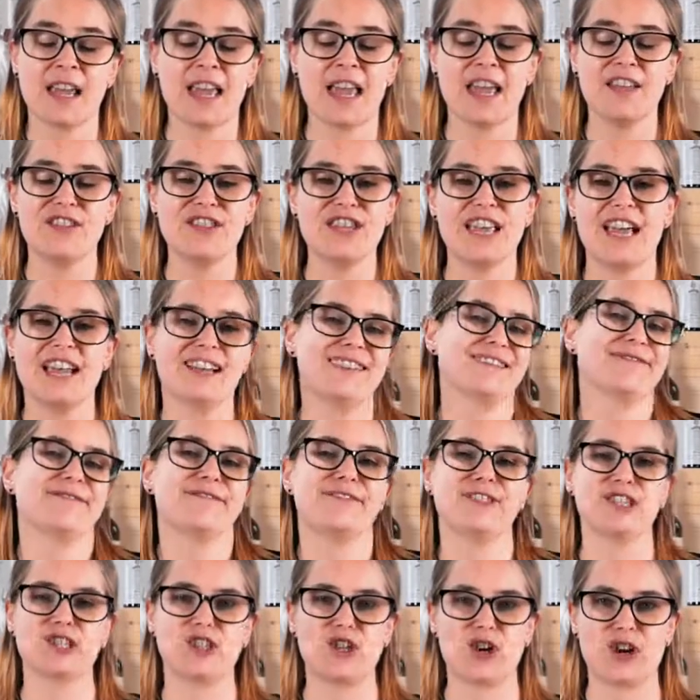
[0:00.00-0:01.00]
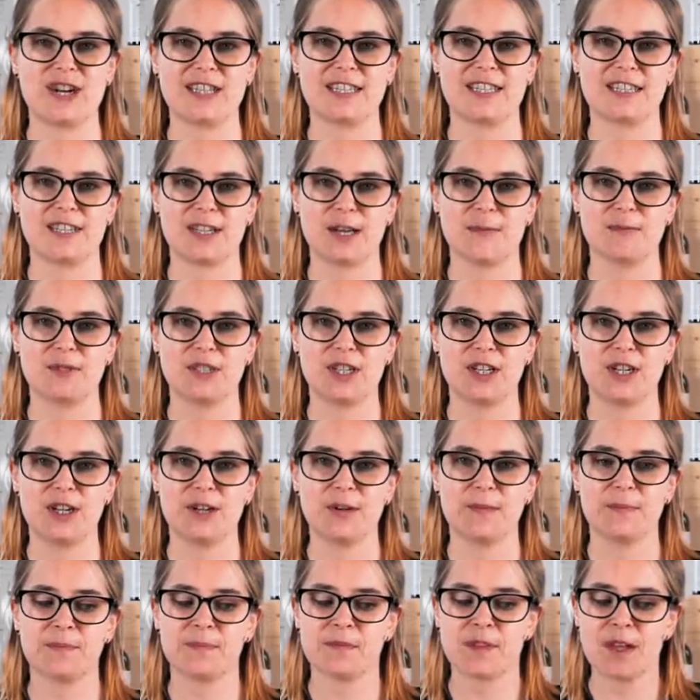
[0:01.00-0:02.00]
In the end, the choice is up to
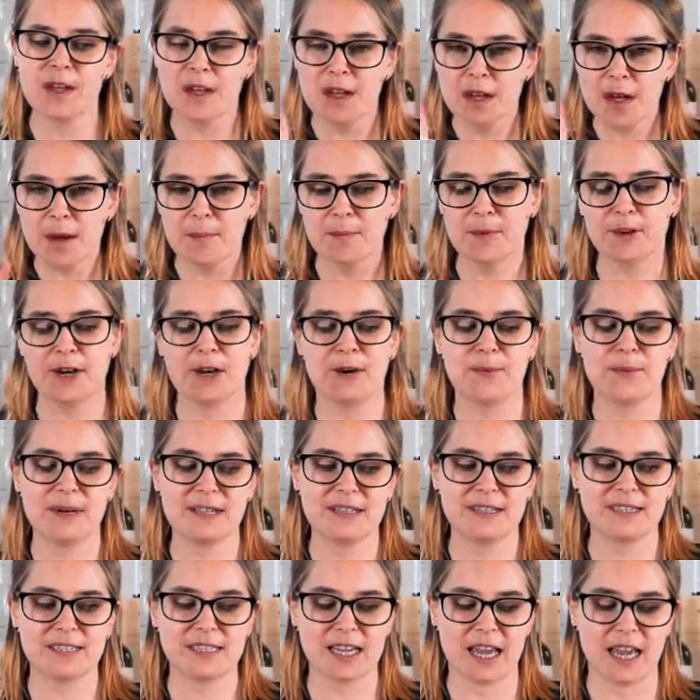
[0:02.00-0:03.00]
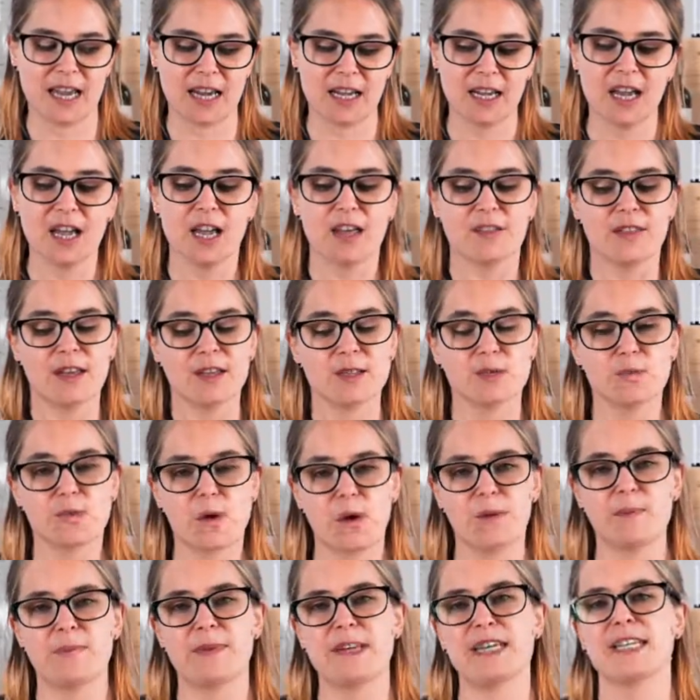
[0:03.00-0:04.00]
you. But I will say there's
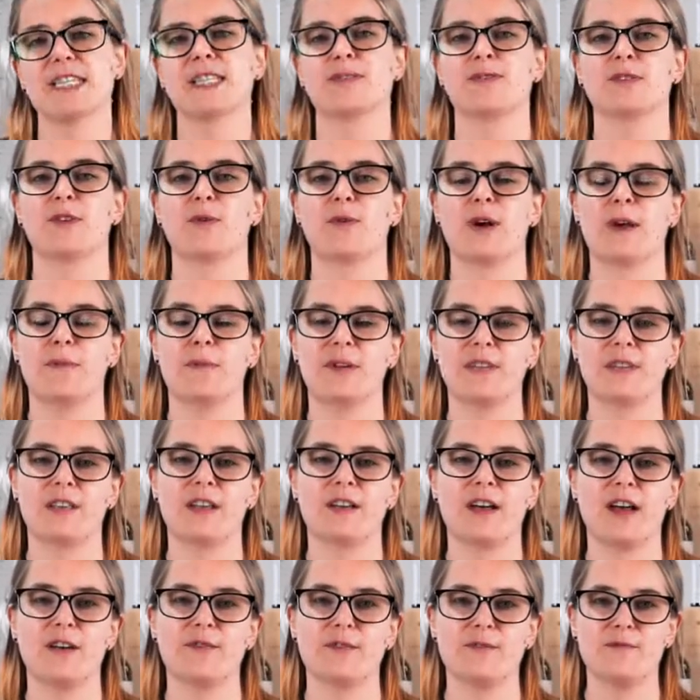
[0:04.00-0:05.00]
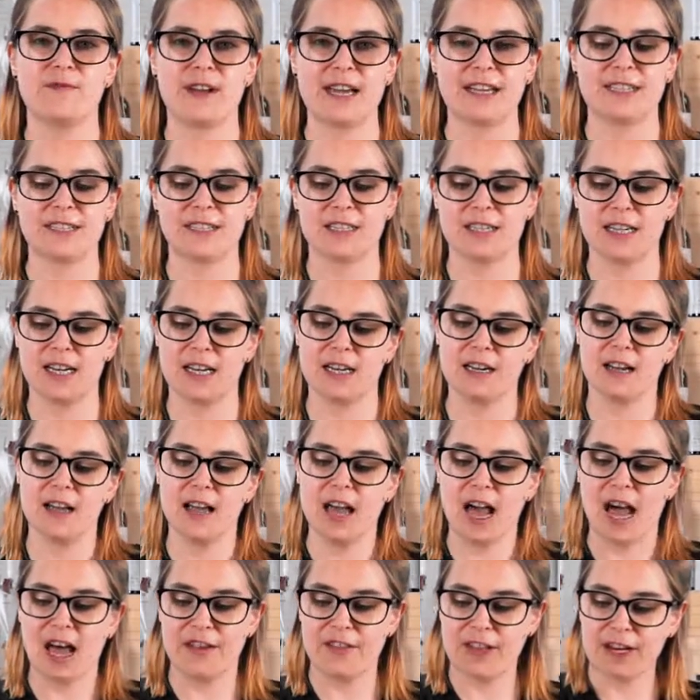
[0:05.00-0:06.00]
one piece of equipment that I've invested in
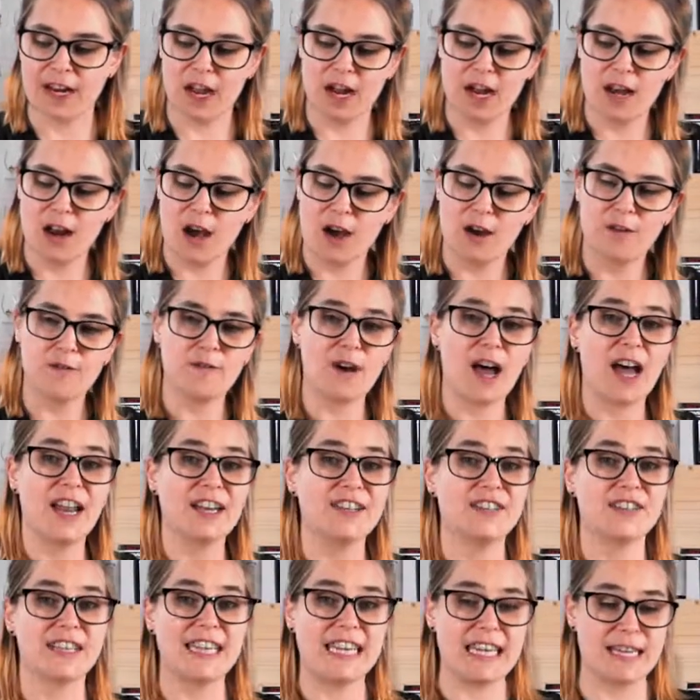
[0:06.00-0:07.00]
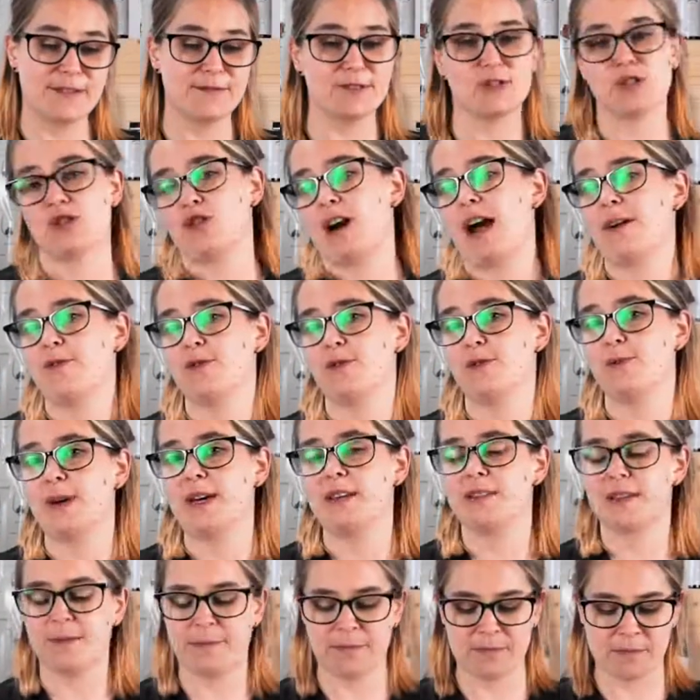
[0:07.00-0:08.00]
and that I love and even travel
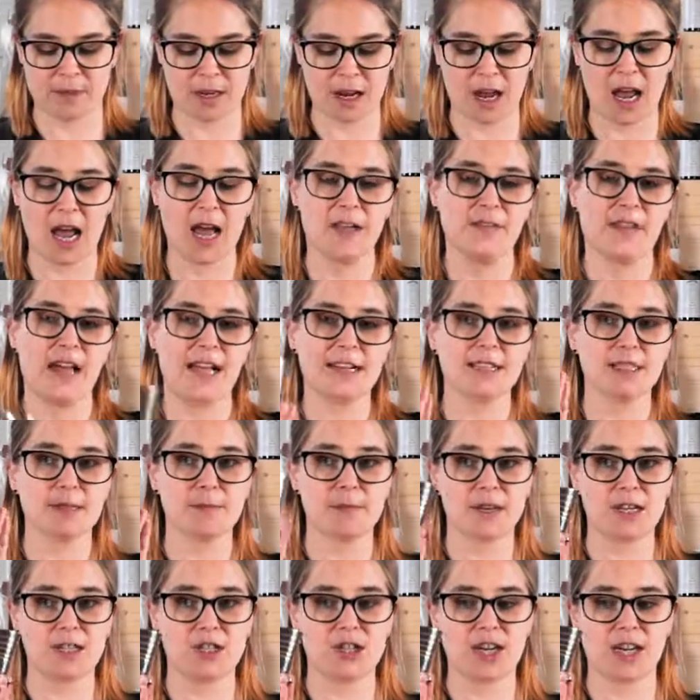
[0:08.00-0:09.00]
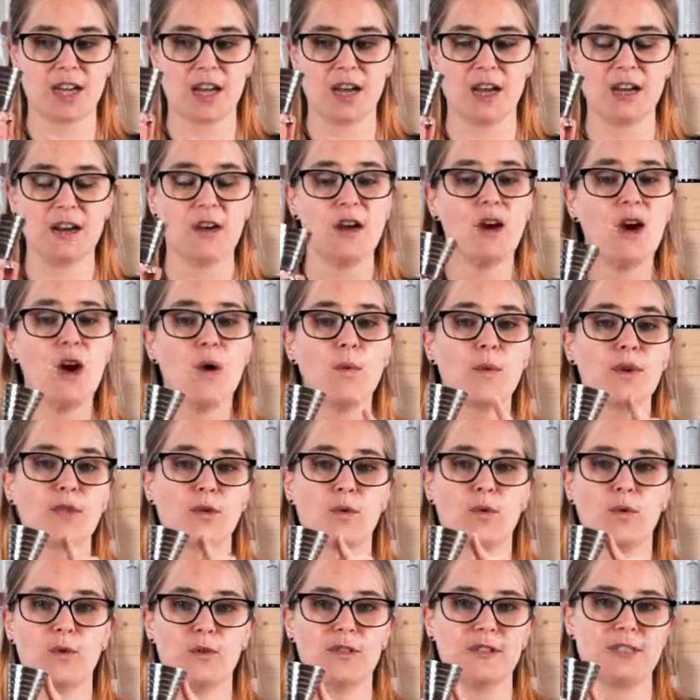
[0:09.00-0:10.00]
with, and that's my jigger with
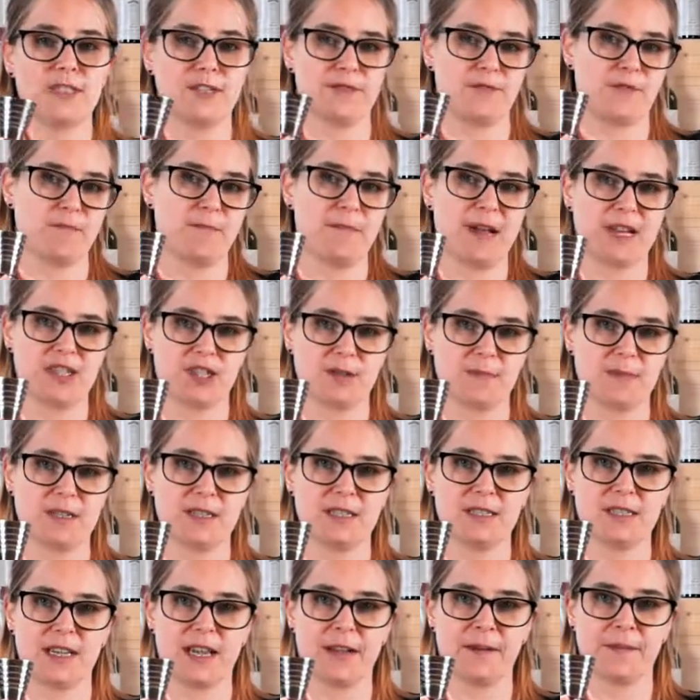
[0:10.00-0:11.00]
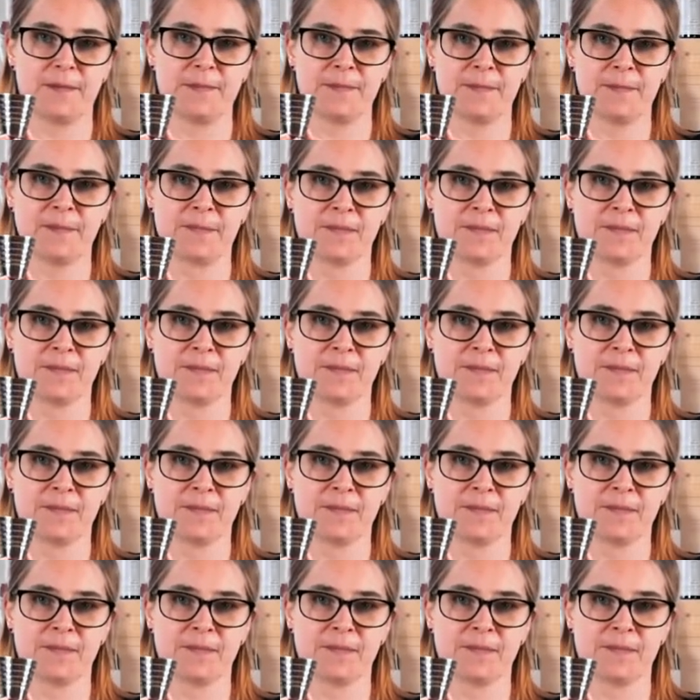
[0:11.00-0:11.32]
all the different measurements in.